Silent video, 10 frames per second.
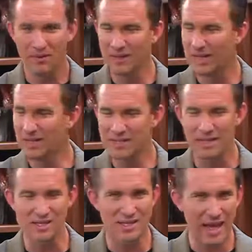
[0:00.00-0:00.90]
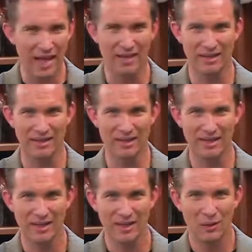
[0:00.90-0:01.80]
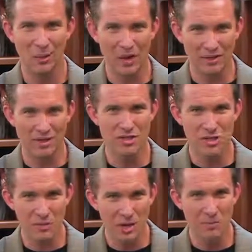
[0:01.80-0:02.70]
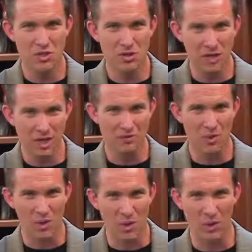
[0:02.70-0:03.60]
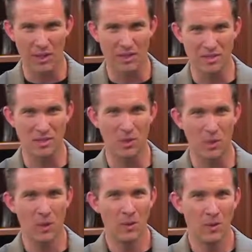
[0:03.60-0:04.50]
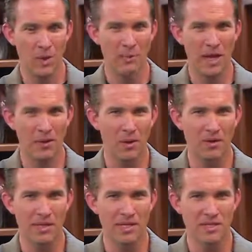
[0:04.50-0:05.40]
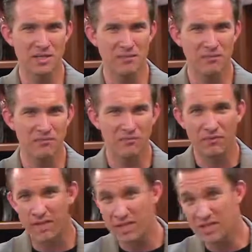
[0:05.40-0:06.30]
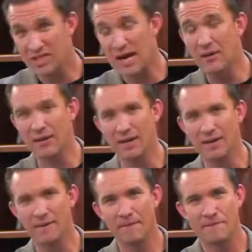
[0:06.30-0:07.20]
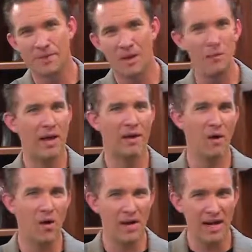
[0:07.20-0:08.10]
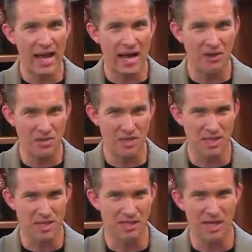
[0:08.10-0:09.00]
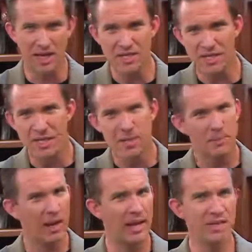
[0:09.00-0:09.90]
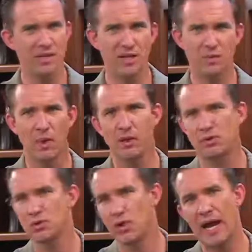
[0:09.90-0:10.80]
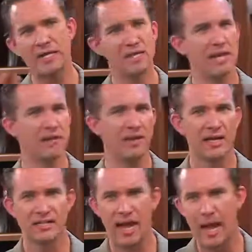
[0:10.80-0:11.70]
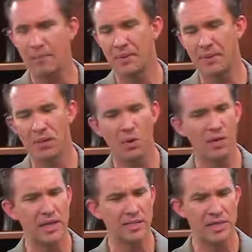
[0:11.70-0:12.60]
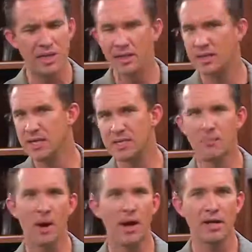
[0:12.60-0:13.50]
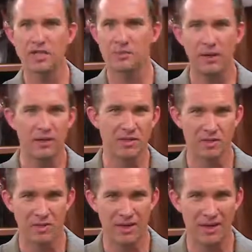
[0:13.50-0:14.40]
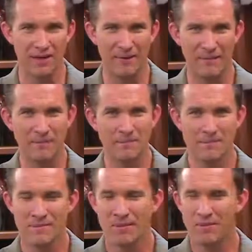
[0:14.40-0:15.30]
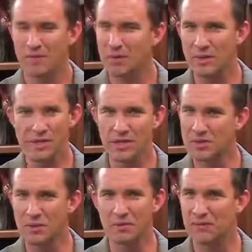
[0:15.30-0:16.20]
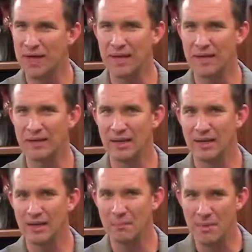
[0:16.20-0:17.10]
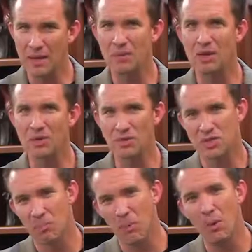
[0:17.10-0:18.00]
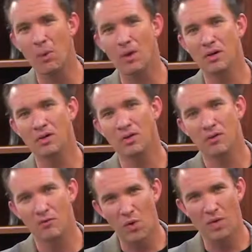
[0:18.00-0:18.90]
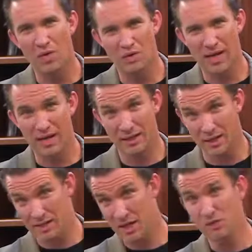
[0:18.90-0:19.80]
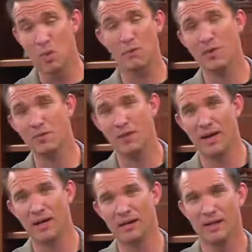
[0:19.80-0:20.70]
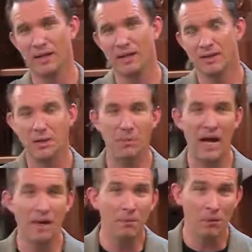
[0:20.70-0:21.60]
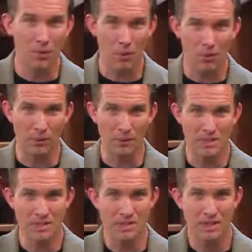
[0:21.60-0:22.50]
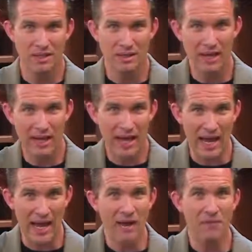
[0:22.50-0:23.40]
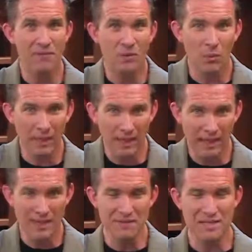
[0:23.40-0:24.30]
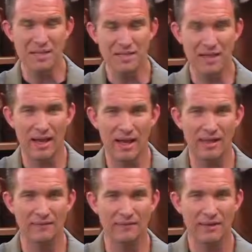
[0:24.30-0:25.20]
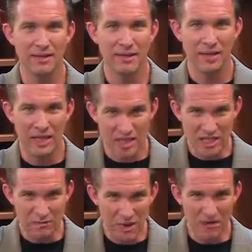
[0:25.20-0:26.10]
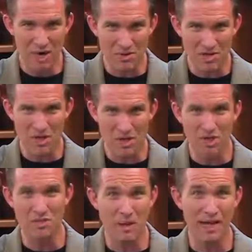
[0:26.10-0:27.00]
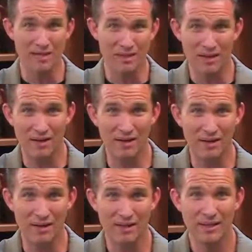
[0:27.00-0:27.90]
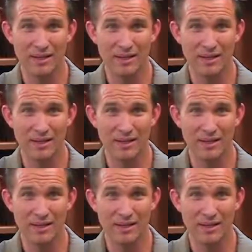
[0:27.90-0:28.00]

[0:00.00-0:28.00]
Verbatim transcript: And that's exactly what the Scripture is recording. And so, what about all this hysteria about haunted houses and these places where tragic events happen and all these disembodied spirits are there? Friend, we just don't find biblical support for those ideas. Here's what we do find the Bible records that after one leaves this life, his spirit returns back to God.